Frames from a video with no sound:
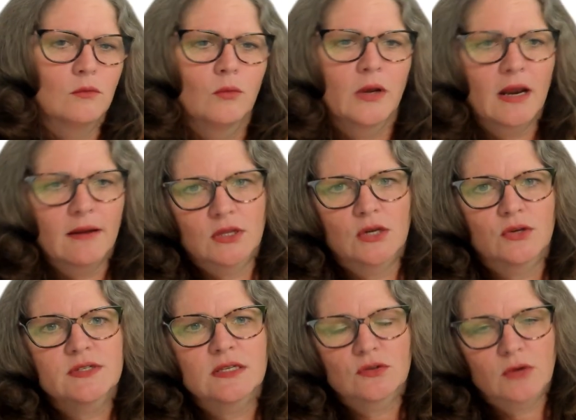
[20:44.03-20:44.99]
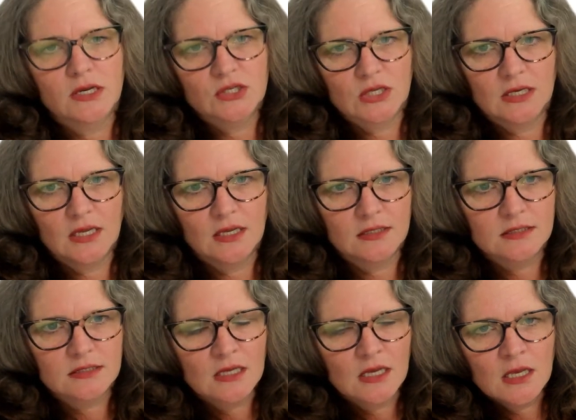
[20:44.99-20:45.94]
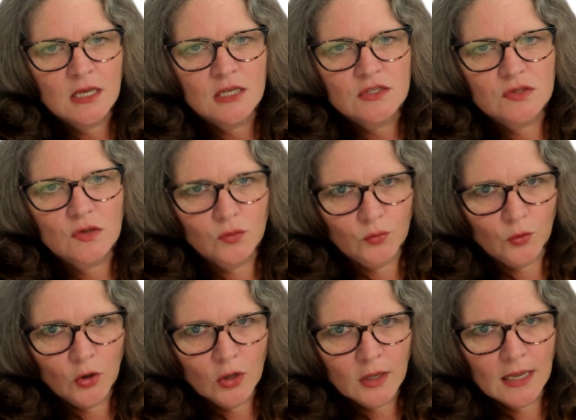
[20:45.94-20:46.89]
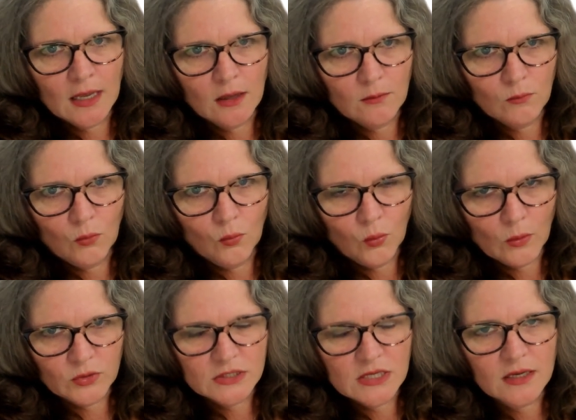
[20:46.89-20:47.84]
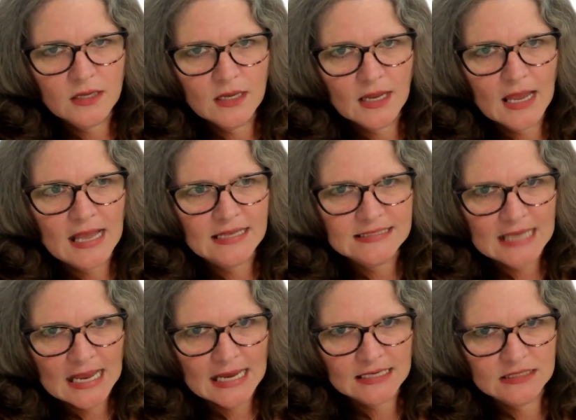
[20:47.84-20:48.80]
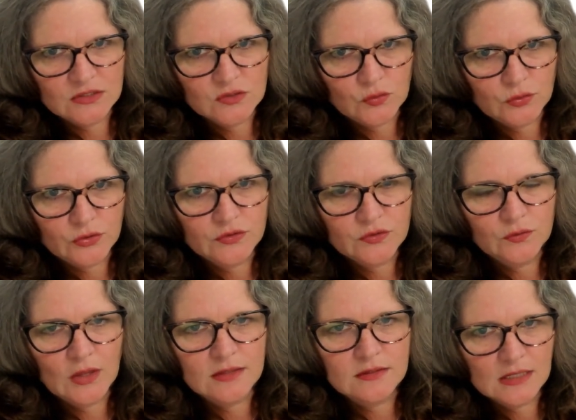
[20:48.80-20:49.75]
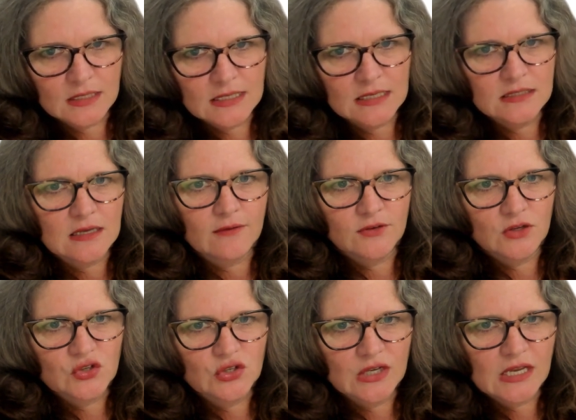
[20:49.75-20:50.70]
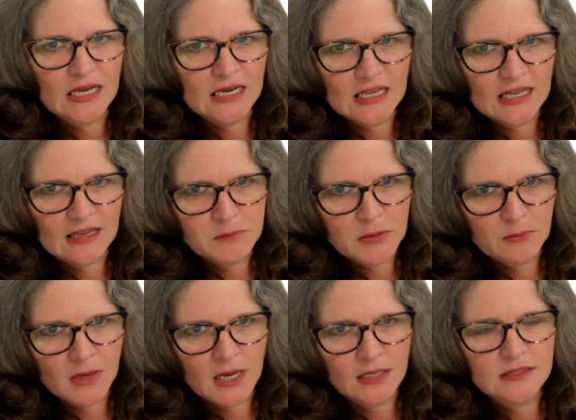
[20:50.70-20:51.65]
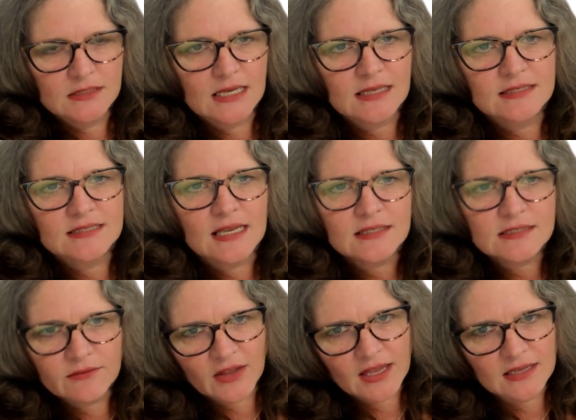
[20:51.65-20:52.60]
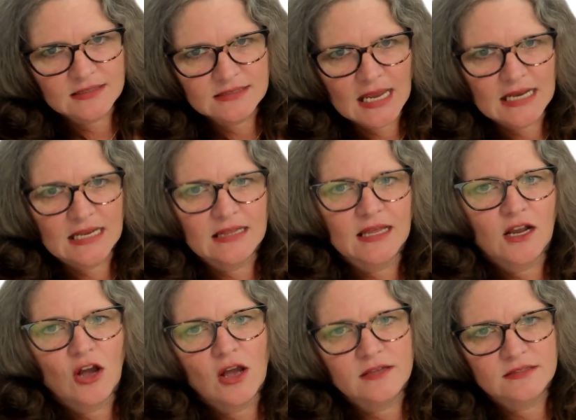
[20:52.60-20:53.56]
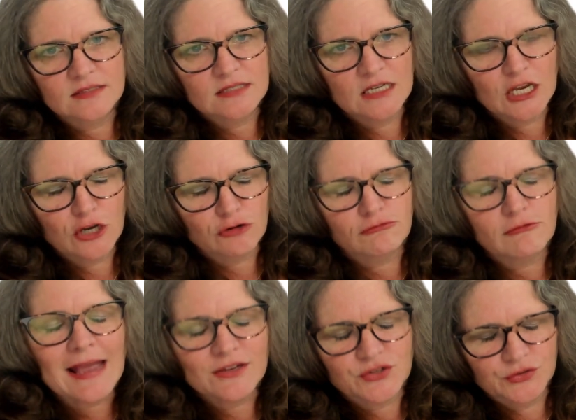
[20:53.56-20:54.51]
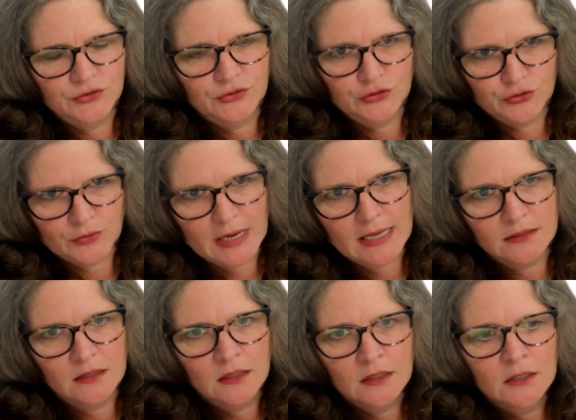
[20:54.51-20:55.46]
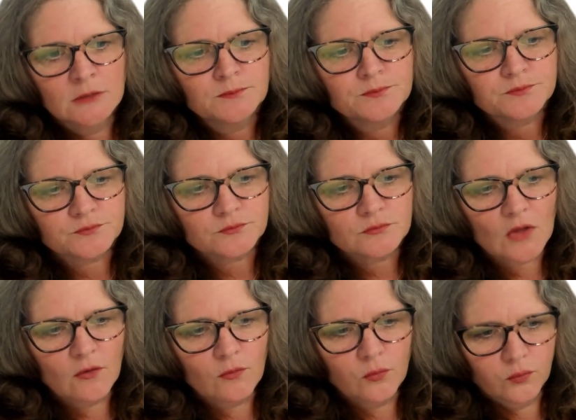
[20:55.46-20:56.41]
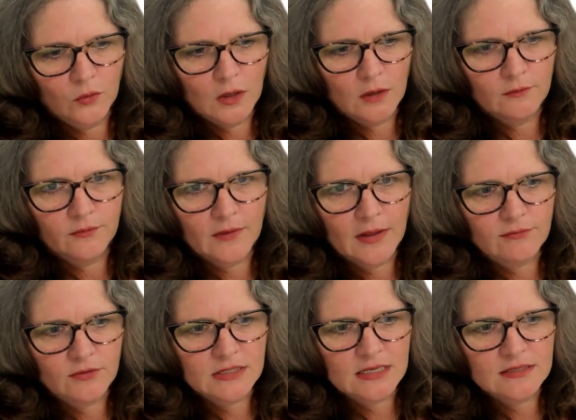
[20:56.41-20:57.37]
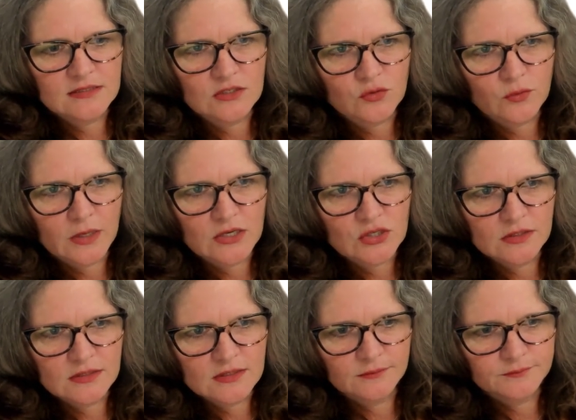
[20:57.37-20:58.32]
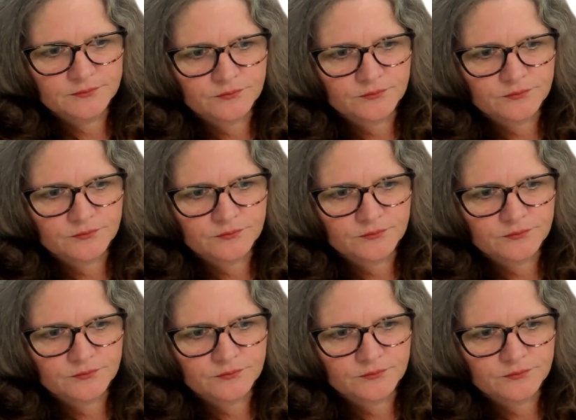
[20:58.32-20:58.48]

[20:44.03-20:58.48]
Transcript: whatever their situation is. So when we're talking anxiety disorders, that's the key definition to kind of keep in mind. It's excessive anxiety that causes an irrational dread of everyday situations.